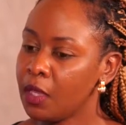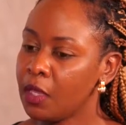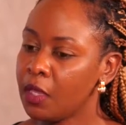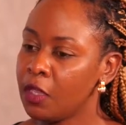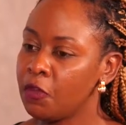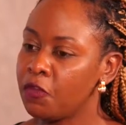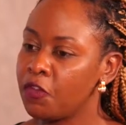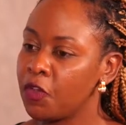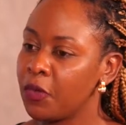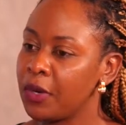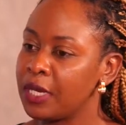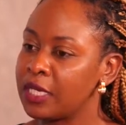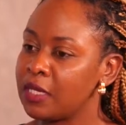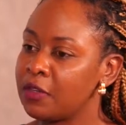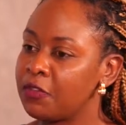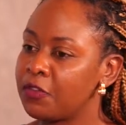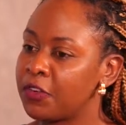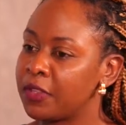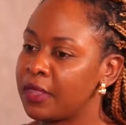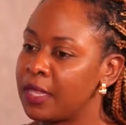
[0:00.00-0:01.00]
if you're waiting
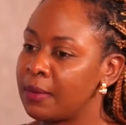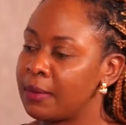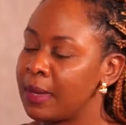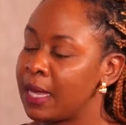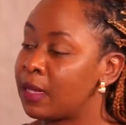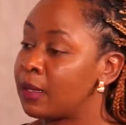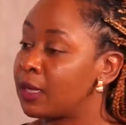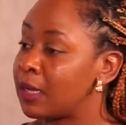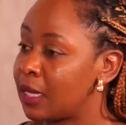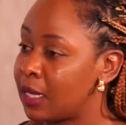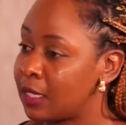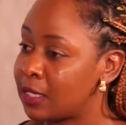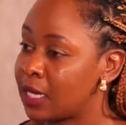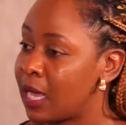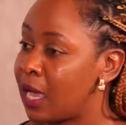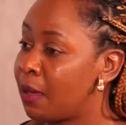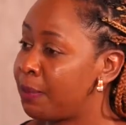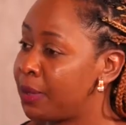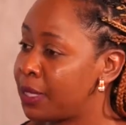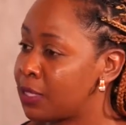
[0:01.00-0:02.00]
for them, and it
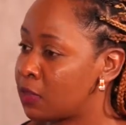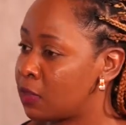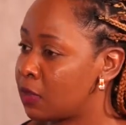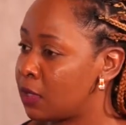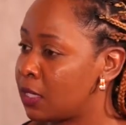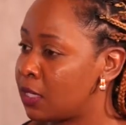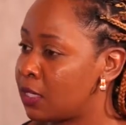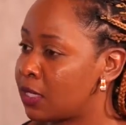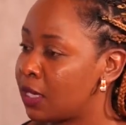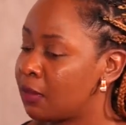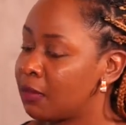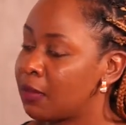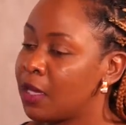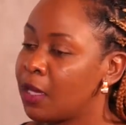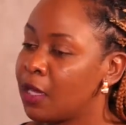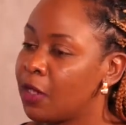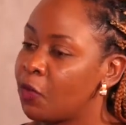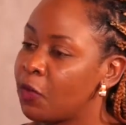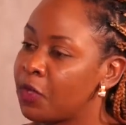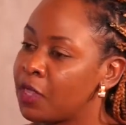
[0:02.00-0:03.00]
happens all the time,
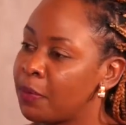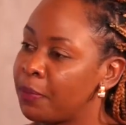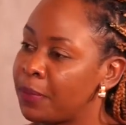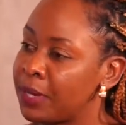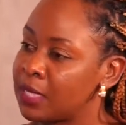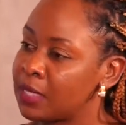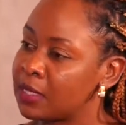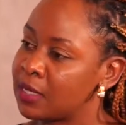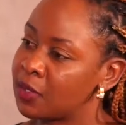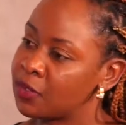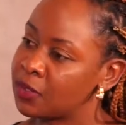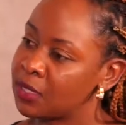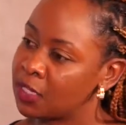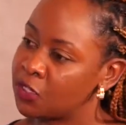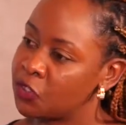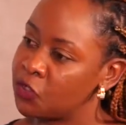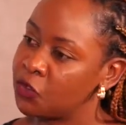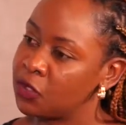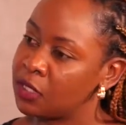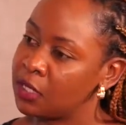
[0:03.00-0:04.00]
when the prices now start
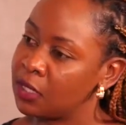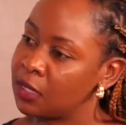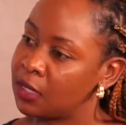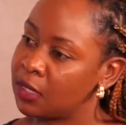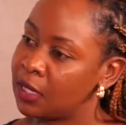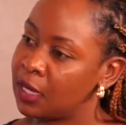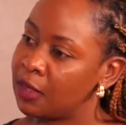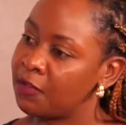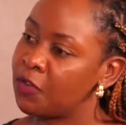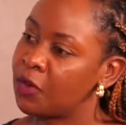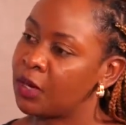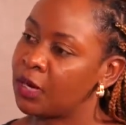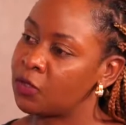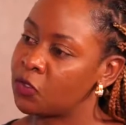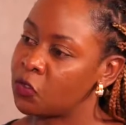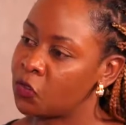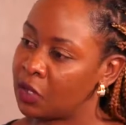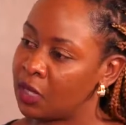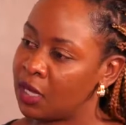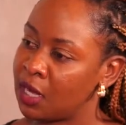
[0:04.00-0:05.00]
shooting, everyone else
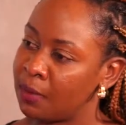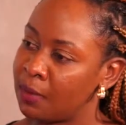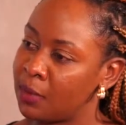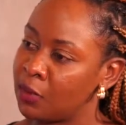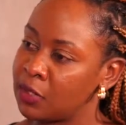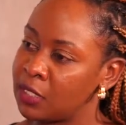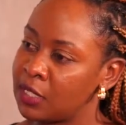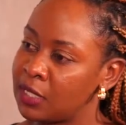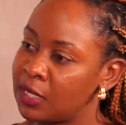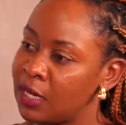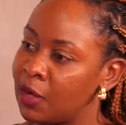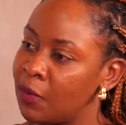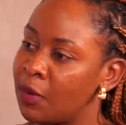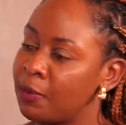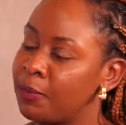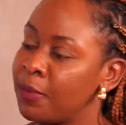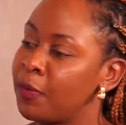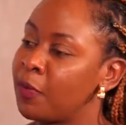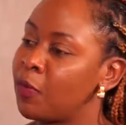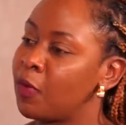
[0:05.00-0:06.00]
talking about it, now
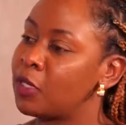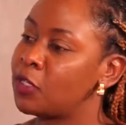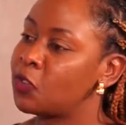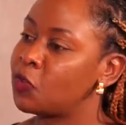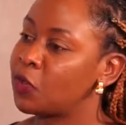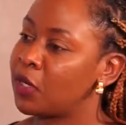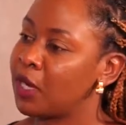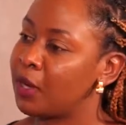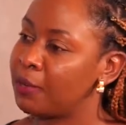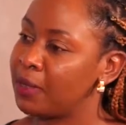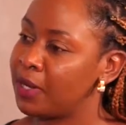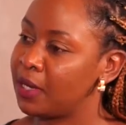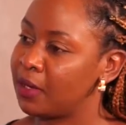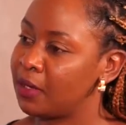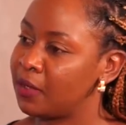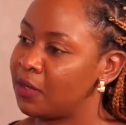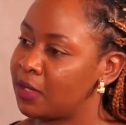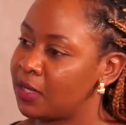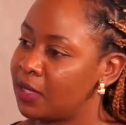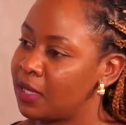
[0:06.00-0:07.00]
what people want to come in,
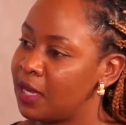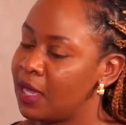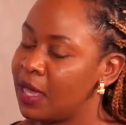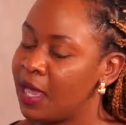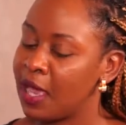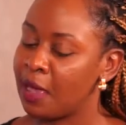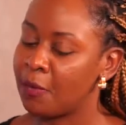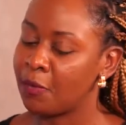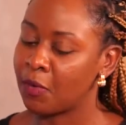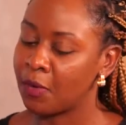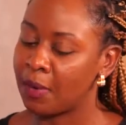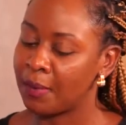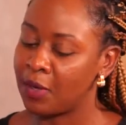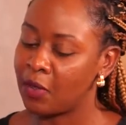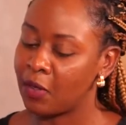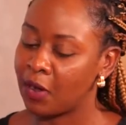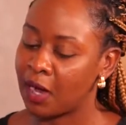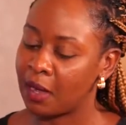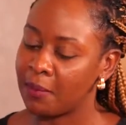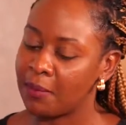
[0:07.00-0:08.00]
you see. And probably
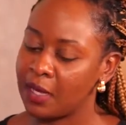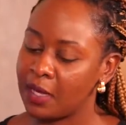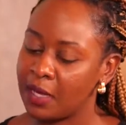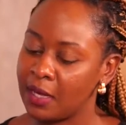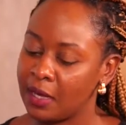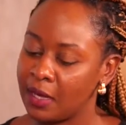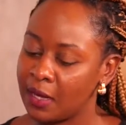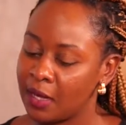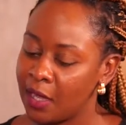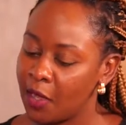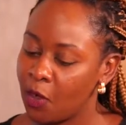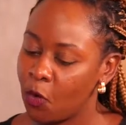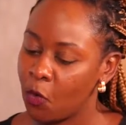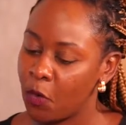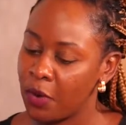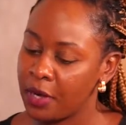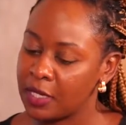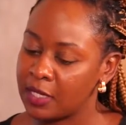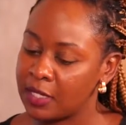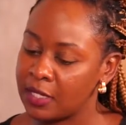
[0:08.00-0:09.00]
you're coming in
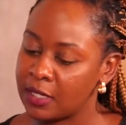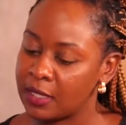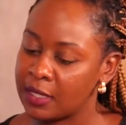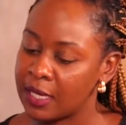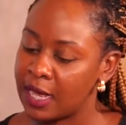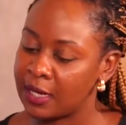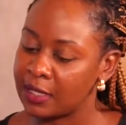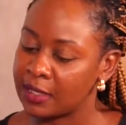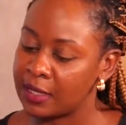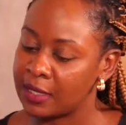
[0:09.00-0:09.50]
when it is at